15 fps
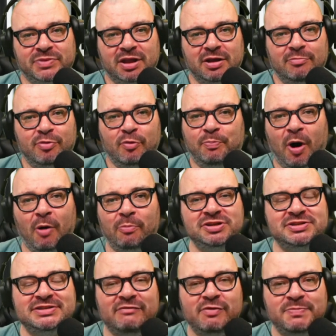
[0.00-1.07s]
But
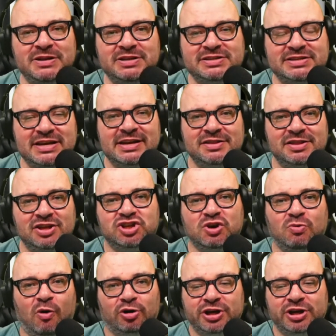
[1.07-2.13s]
Botman's never been seen in the
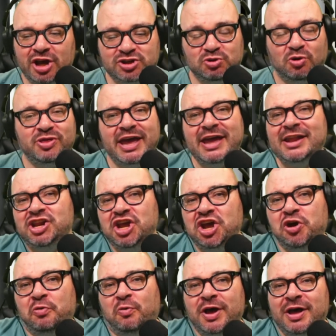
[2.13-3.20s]
squad. So they
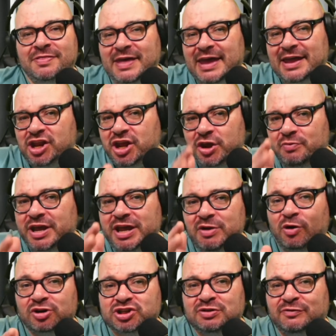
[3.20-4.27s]
knew he
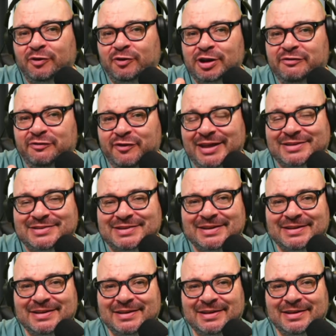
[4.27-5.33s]
wasn't fully fit.
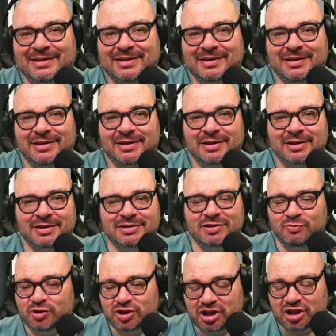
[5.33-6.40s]

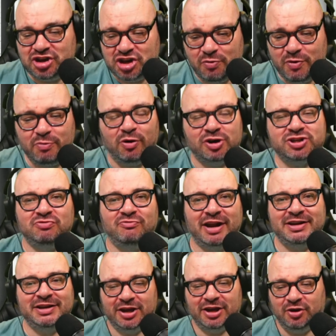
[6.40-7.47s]
They knew he wasn't
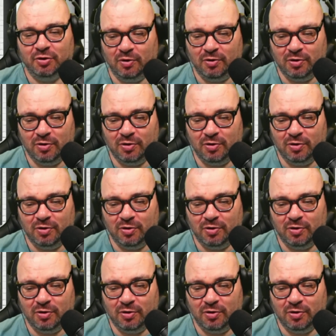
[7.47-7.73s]
ready to go.